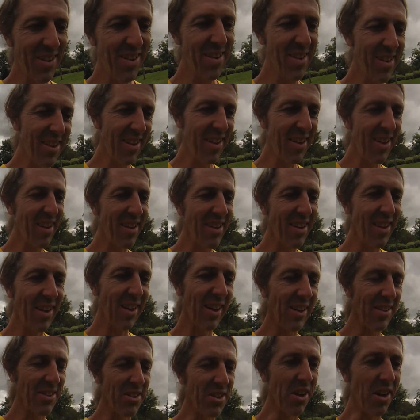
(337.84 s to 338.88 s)
You
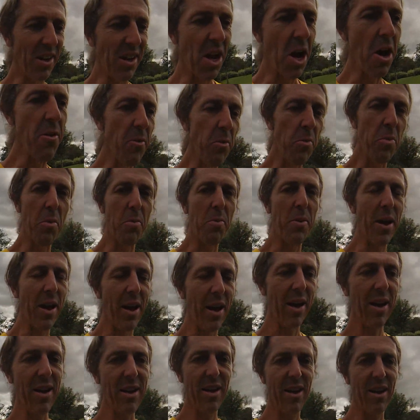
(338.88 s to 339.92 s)
can certainly over
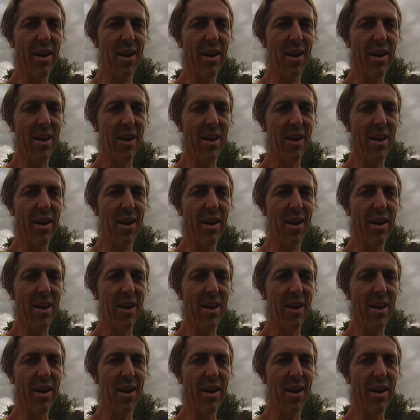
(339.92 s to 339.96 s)
prepare.